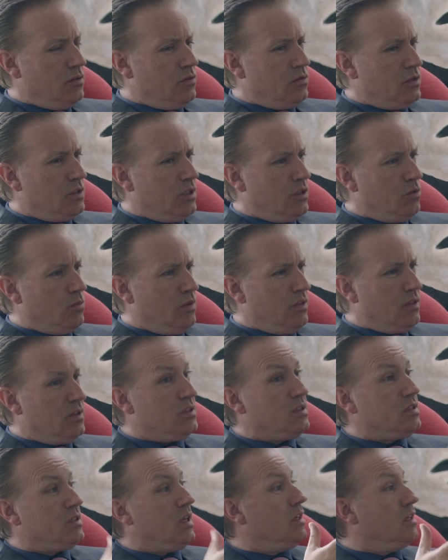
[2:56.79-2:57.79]
you said when the
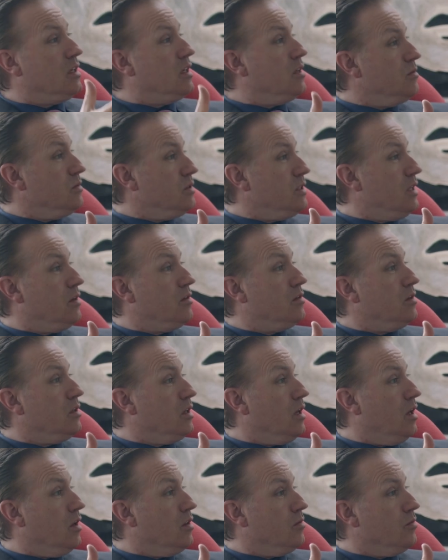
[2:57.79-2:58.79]
sun comes out in
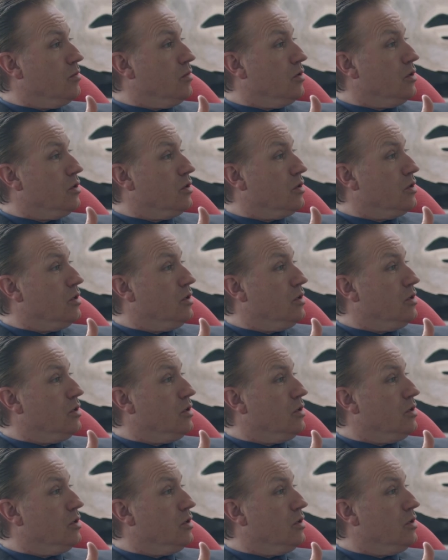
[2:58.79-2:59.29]
Gothenburg.